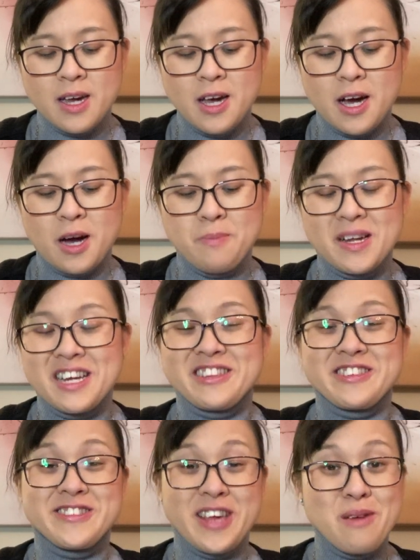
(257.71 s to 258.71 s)
But at the
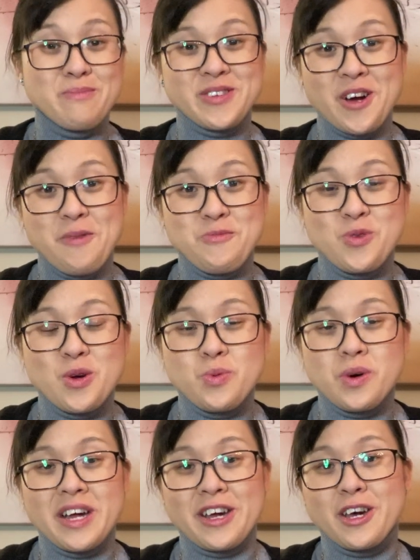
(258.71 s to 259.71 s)
same time, we
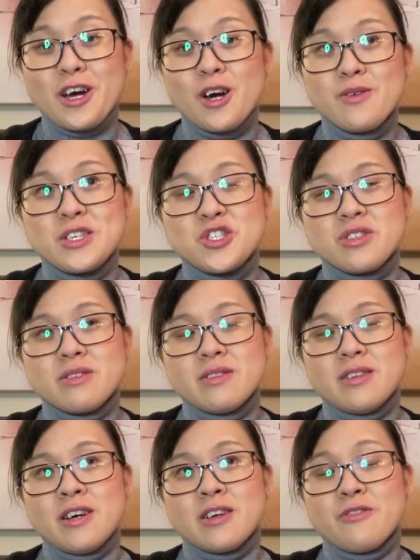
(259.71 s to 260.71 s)
will encourage
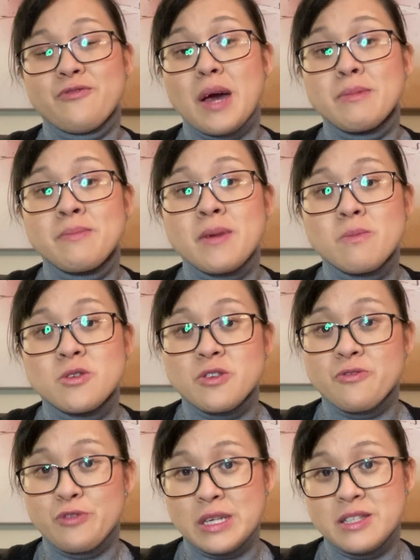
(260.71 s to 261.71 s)
the family members or
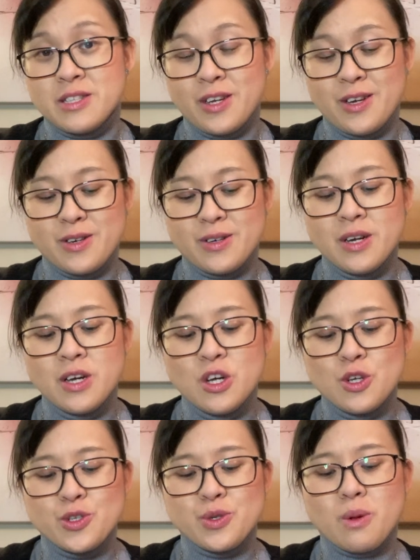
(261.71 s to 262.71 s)
friends here
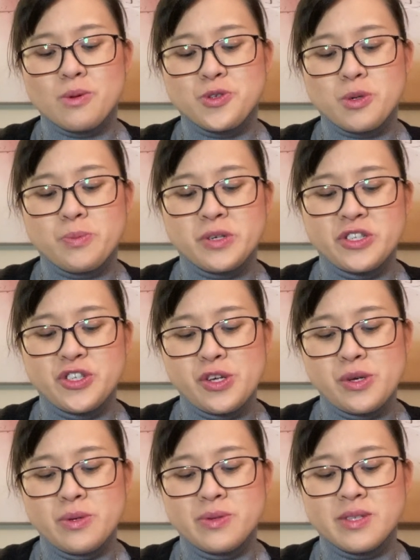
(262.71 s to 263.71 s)
to also
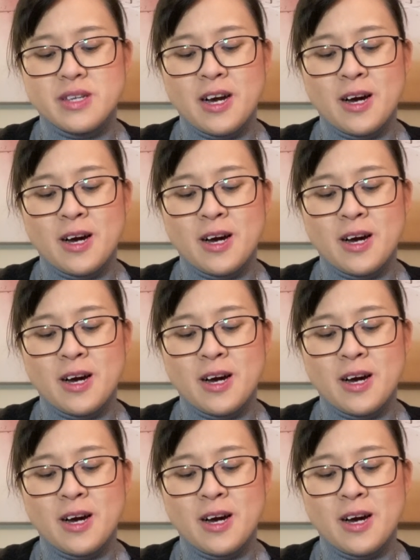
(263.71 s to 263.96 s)
produce